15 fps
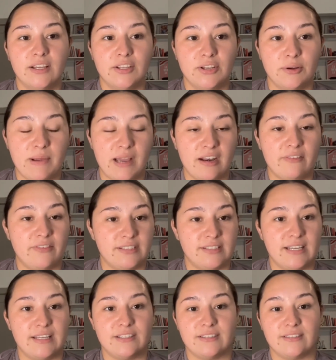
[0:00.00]
your
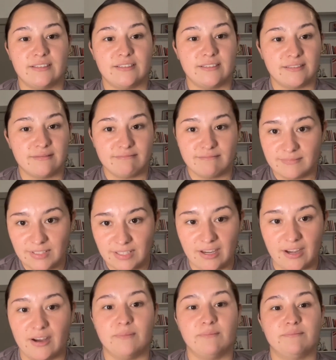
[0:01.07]
manifestations
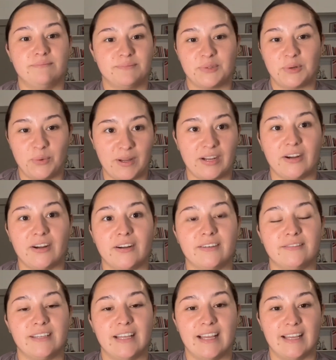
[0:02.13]
come
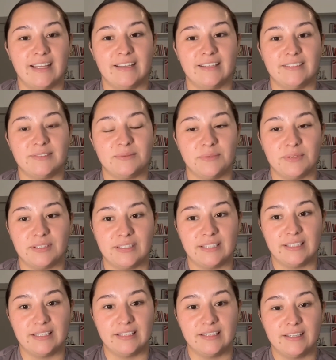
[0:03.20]
quicker and
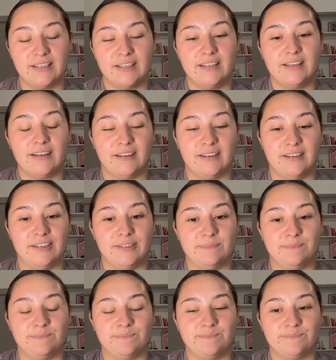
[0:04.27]
really,
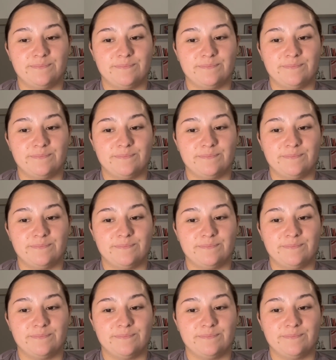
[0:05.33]
don't